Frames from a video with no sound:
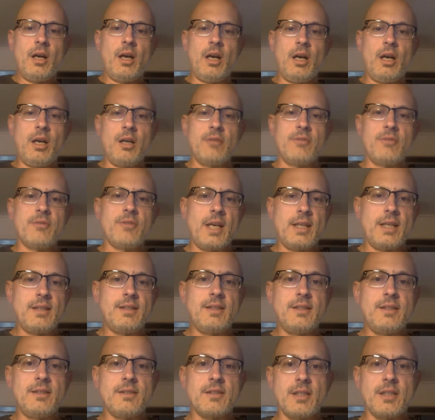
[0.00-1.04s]
of
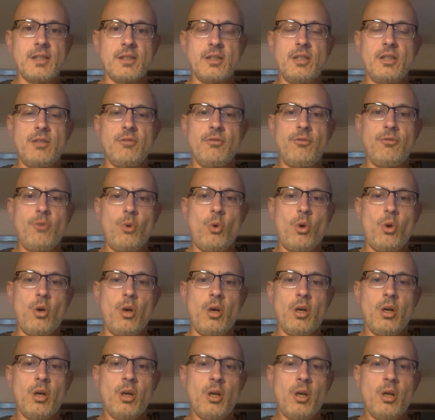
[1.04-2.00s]
1964.